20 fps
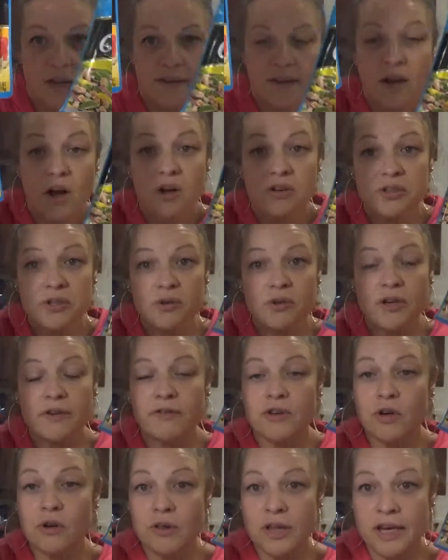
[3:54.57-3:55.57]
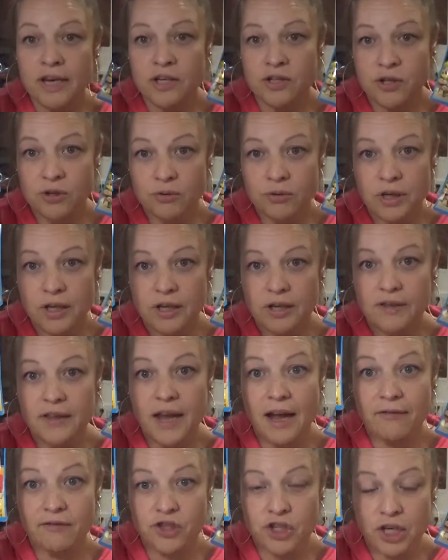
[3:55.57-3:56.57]
They also, if you don't like tuna, they
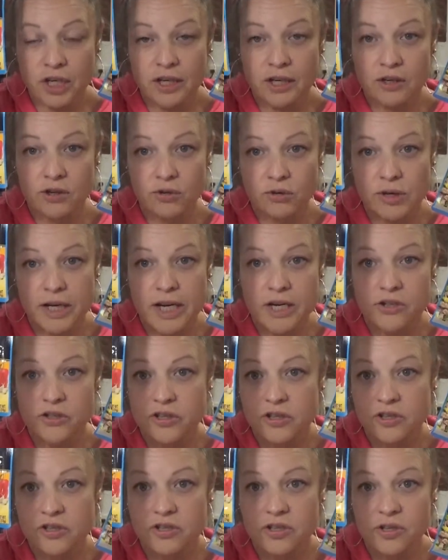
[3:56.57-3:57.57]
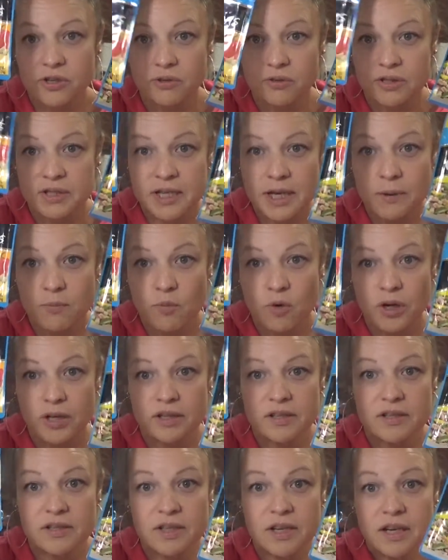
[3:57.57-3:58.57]
have chicken creations too, the same
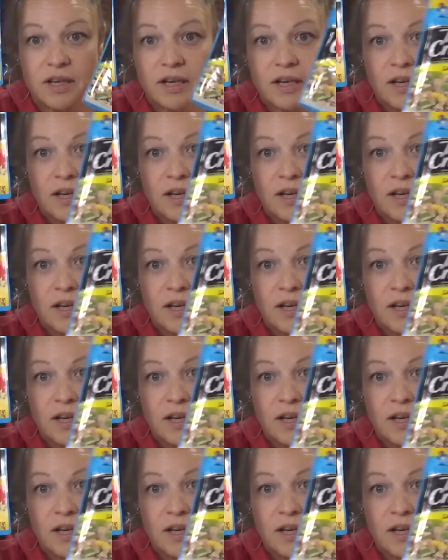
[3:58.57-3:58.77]
ones.